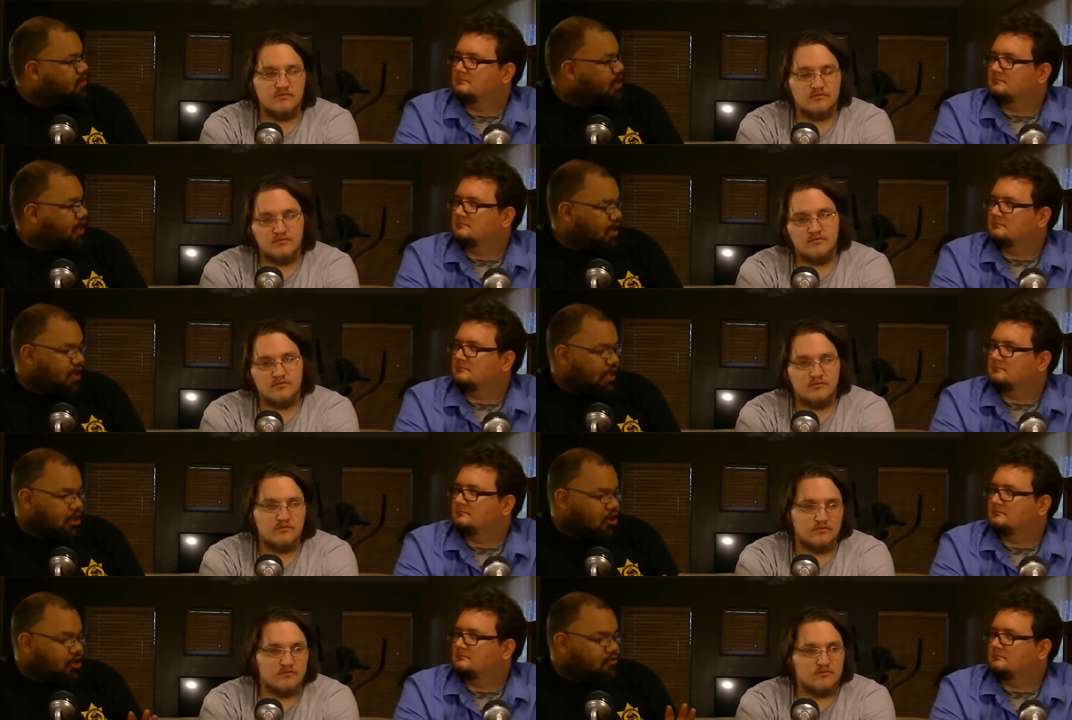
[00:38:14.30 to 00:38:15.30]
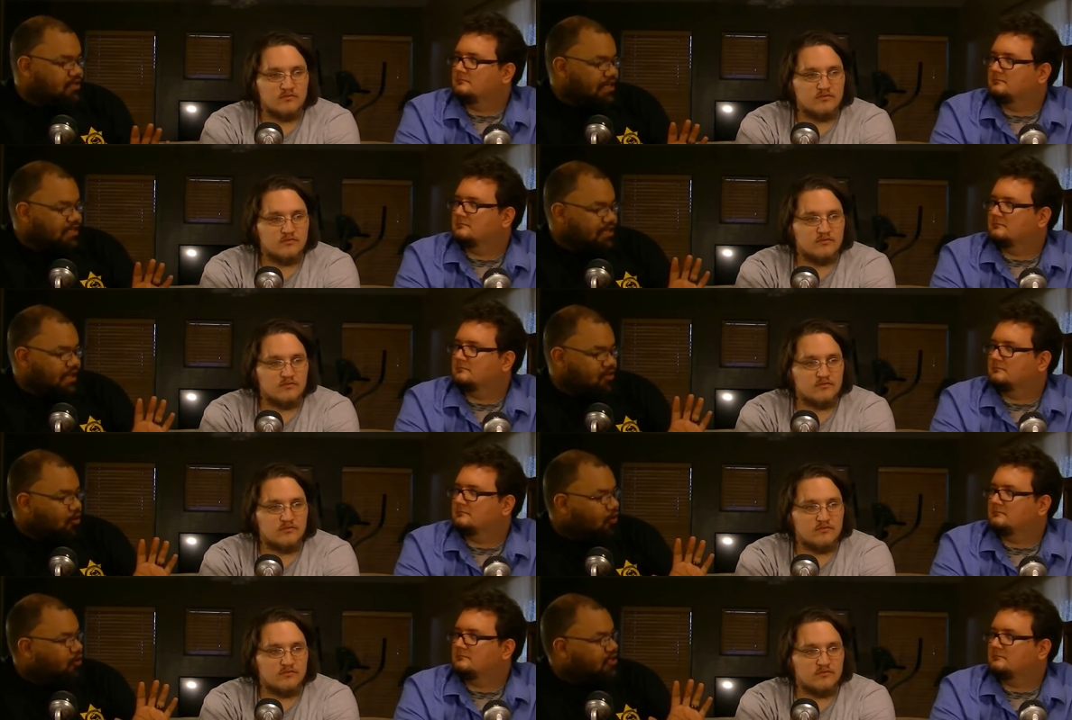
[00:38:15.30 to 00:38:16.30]
Speaker 1: Like, all you see is like the
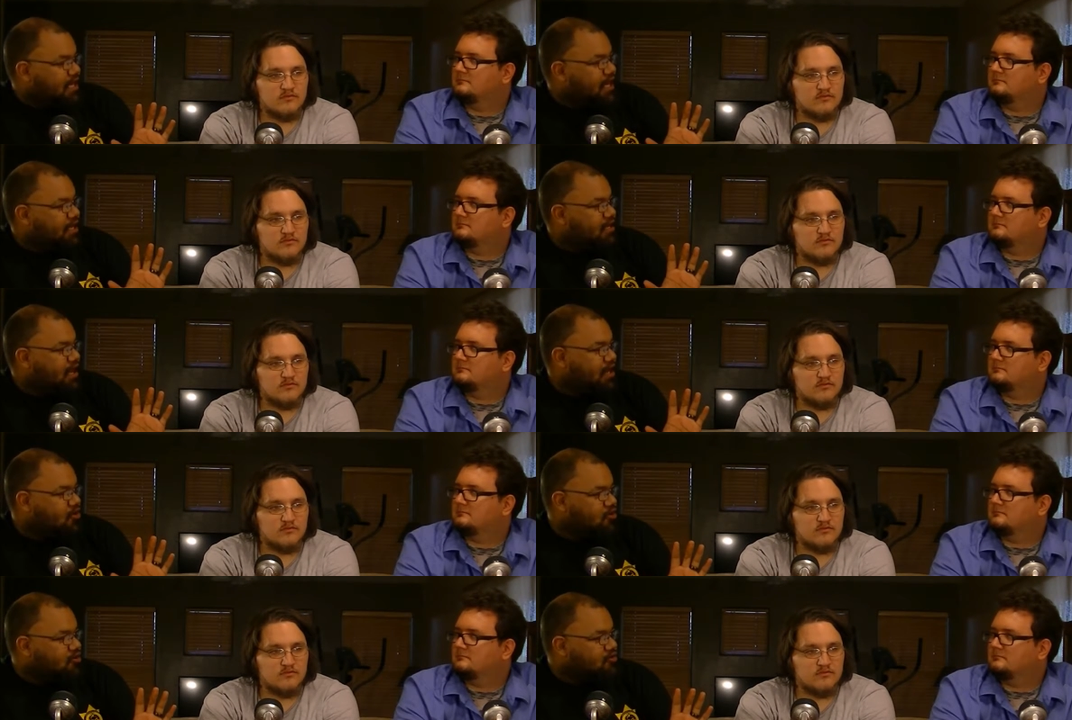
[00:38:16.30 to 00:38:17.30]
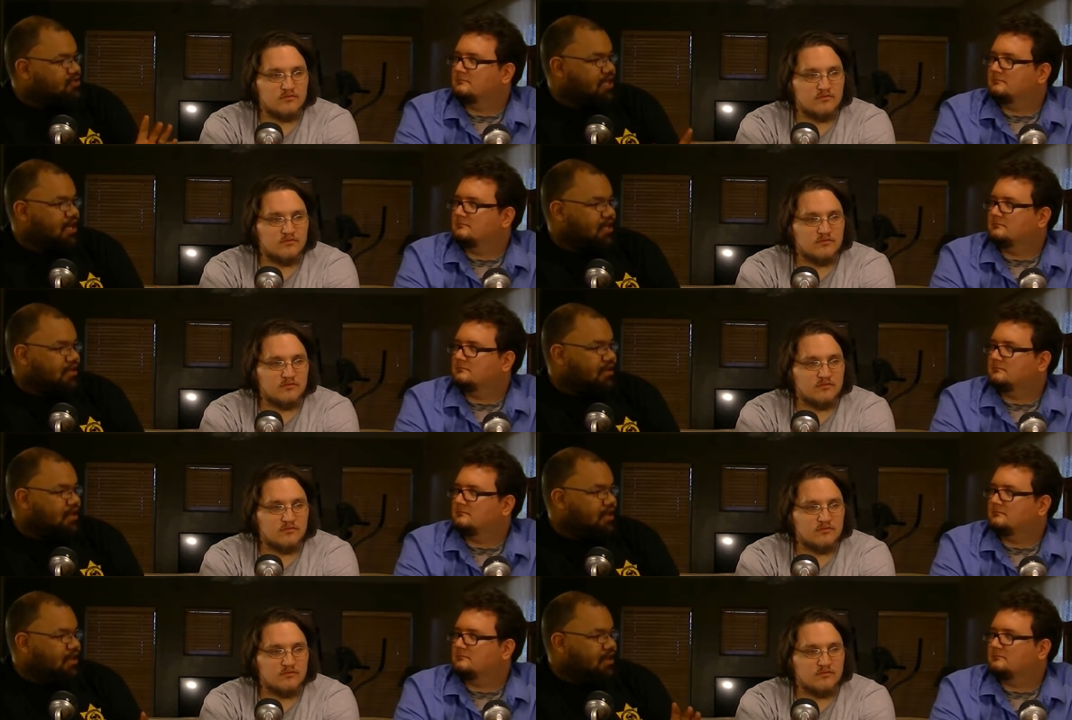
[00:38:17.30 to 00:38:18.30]
Hulk's hand and hers, and
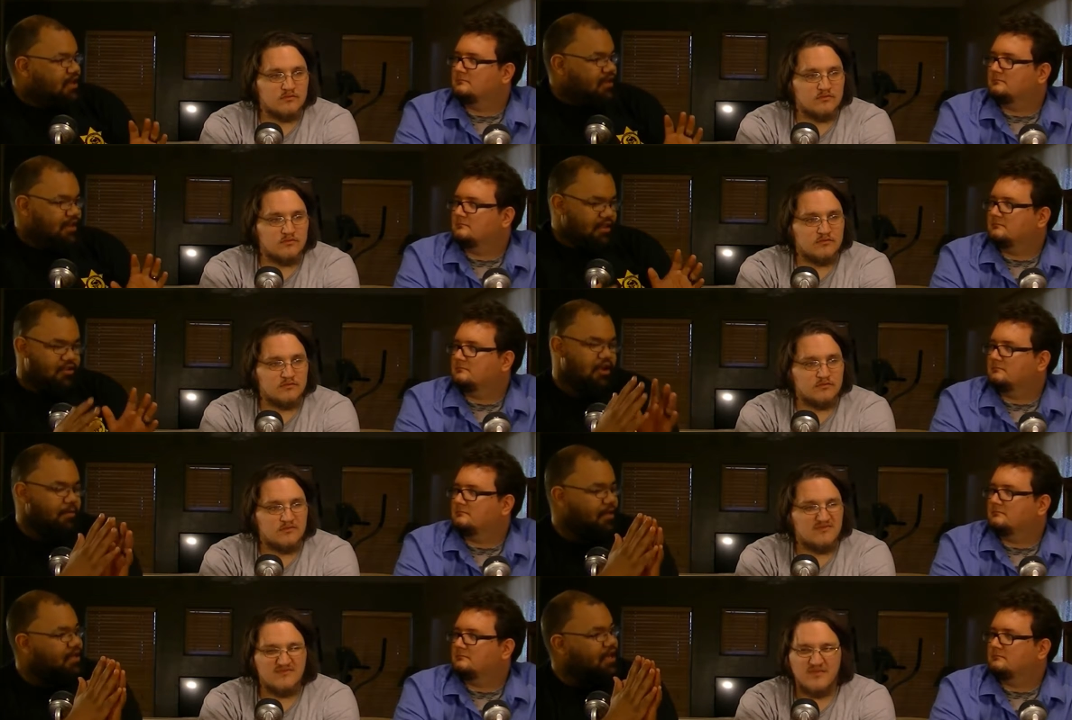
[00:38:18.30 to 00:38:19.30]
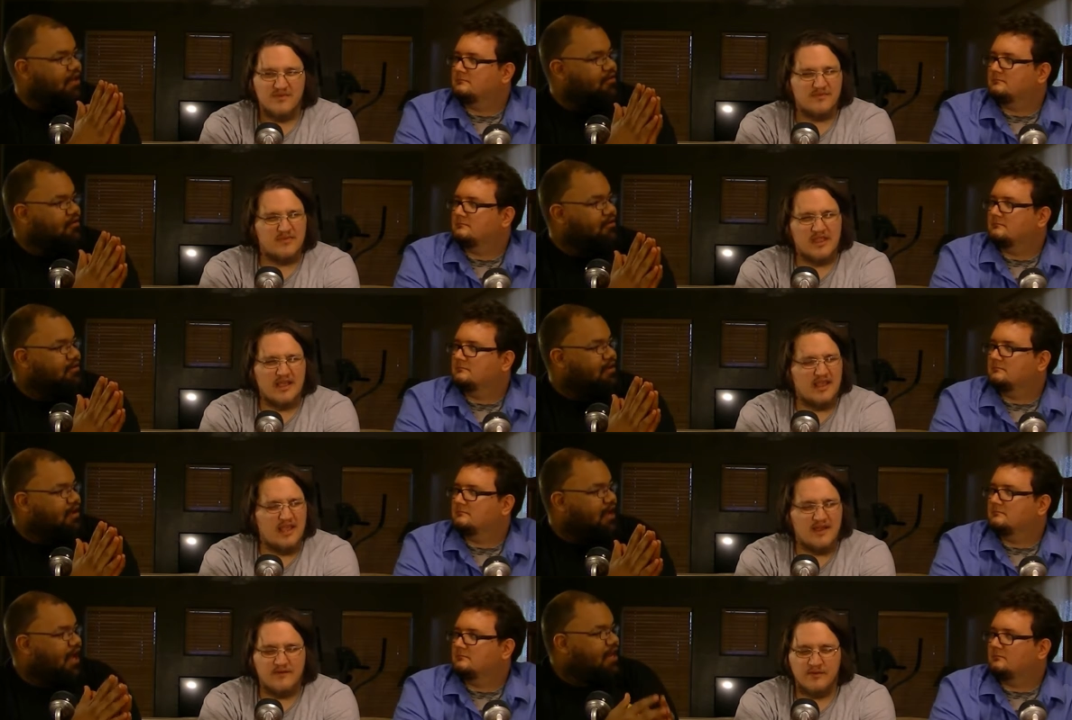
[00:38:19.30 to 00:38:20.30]
like they're coming together.
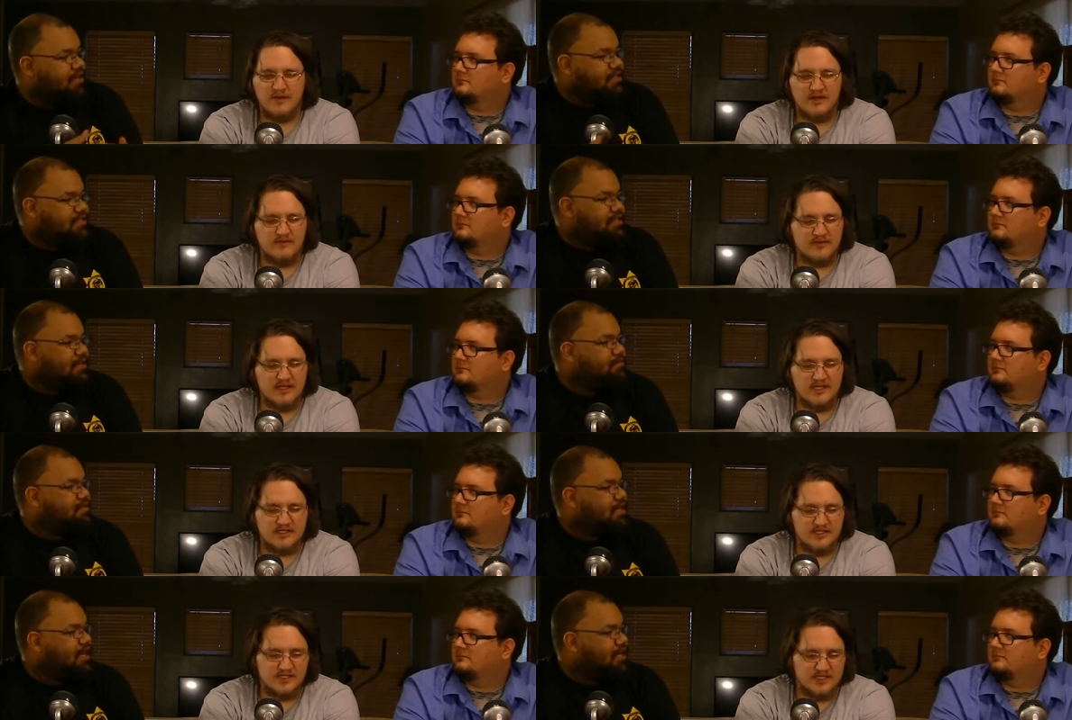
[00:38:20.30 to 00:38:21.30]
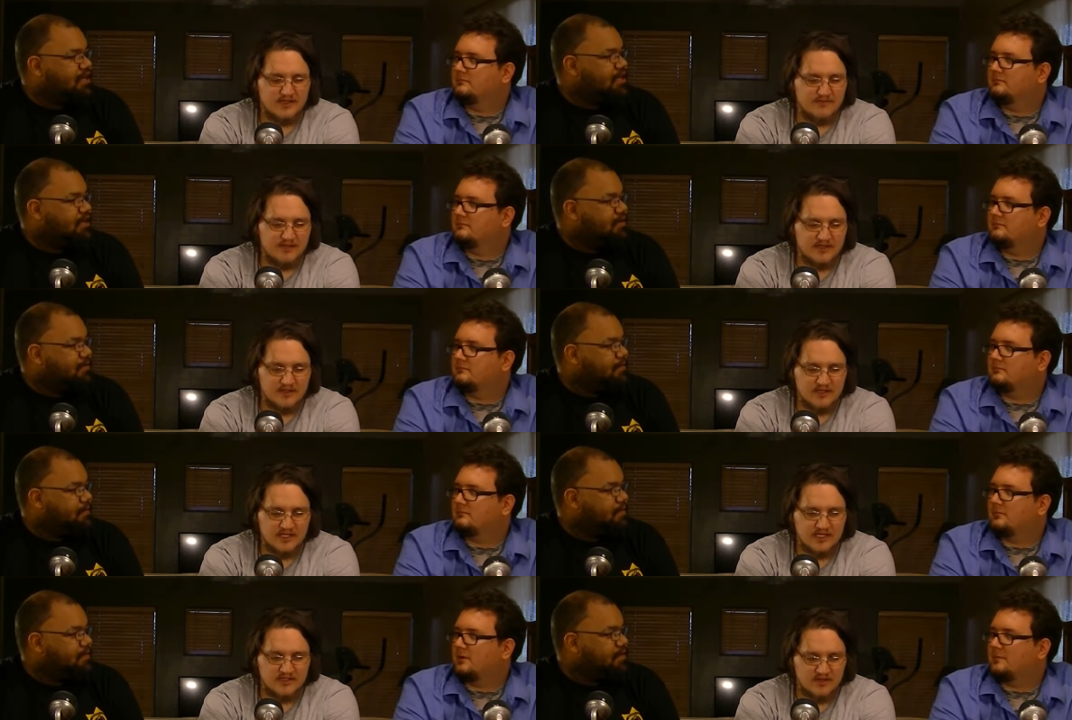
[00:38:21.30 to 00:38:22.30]
Speaker 2: They have a weird relationship,
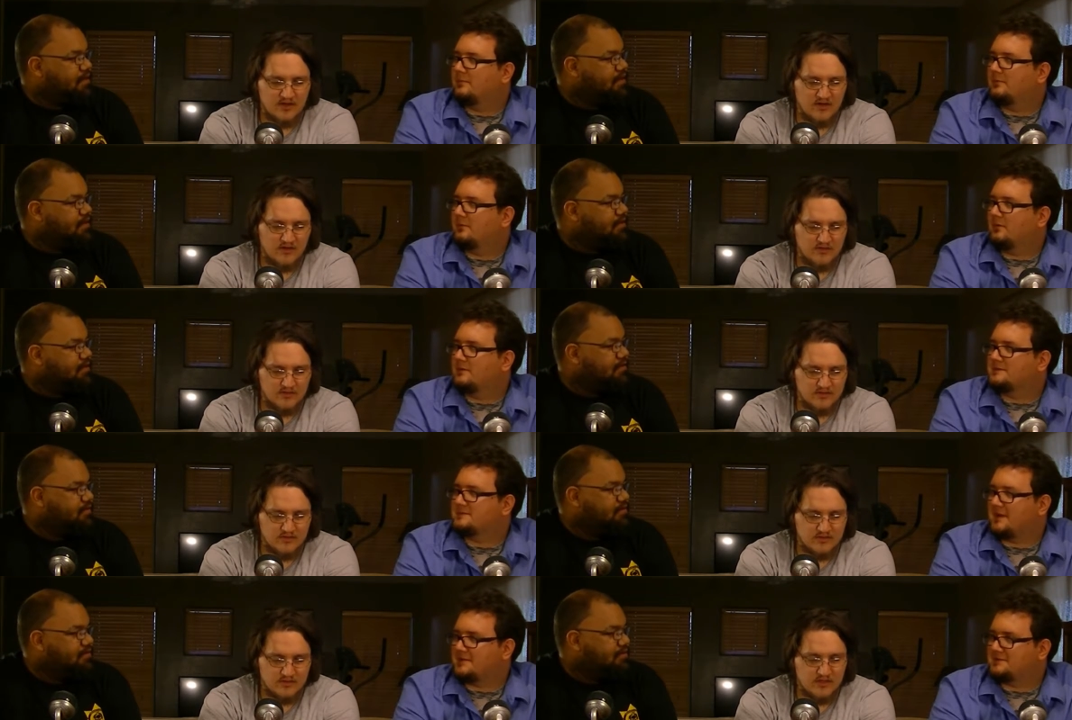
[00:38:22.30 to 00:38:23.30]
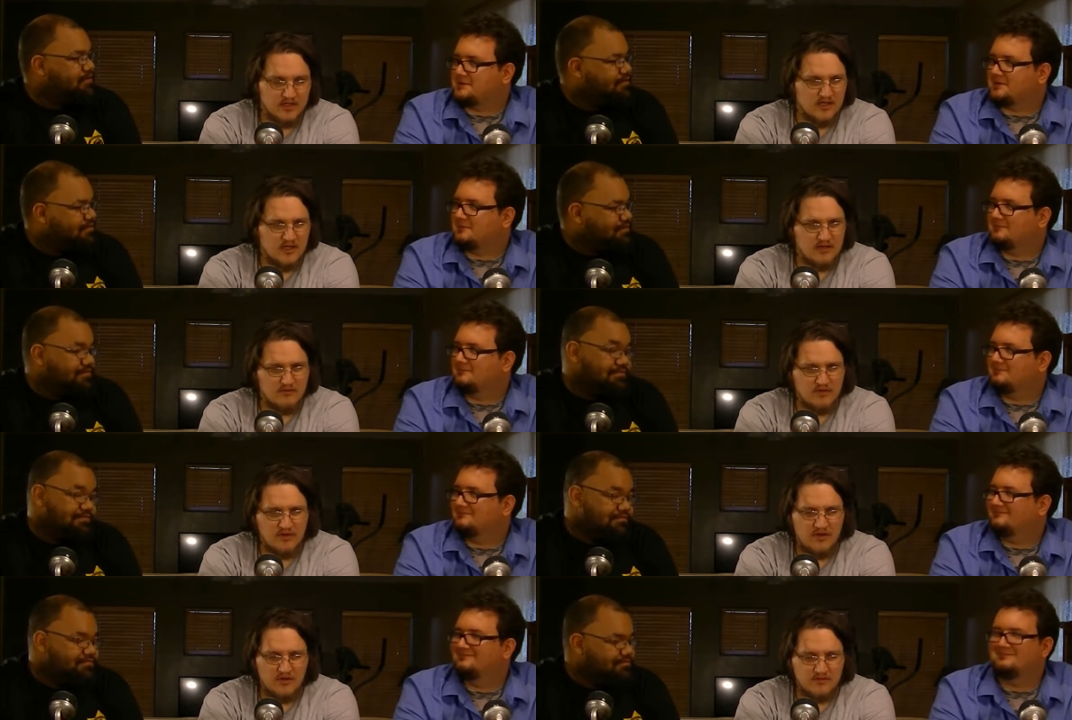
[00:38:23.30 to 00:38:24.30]
because right before he smashes her. Well,
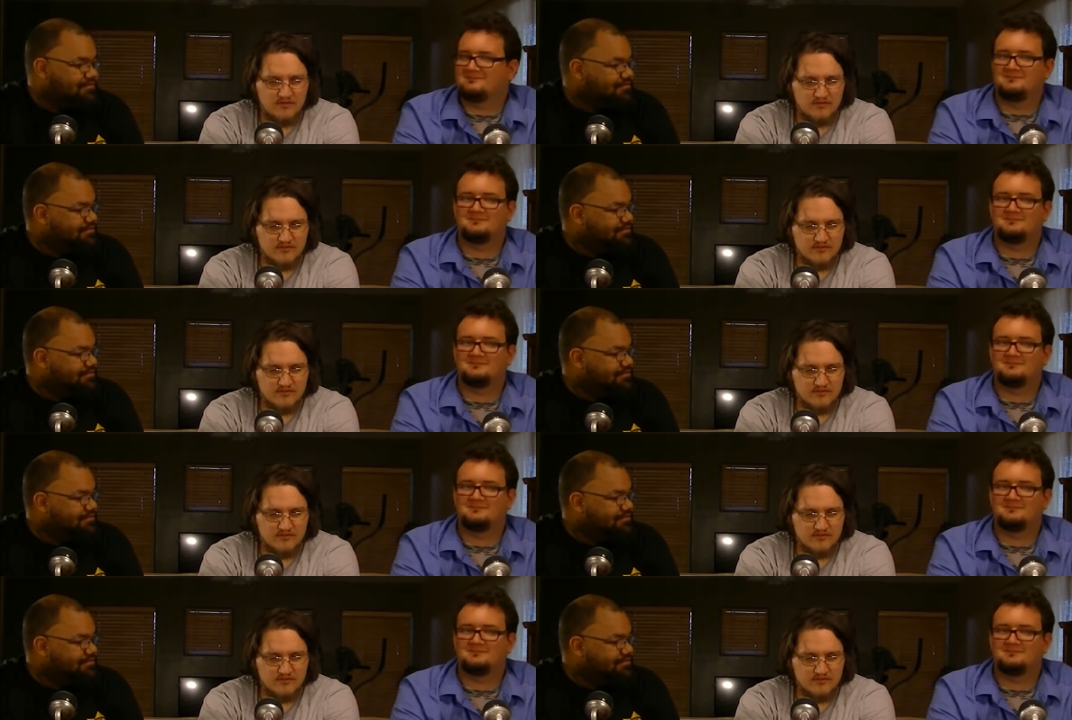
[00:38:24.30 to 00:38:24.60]
Hulk.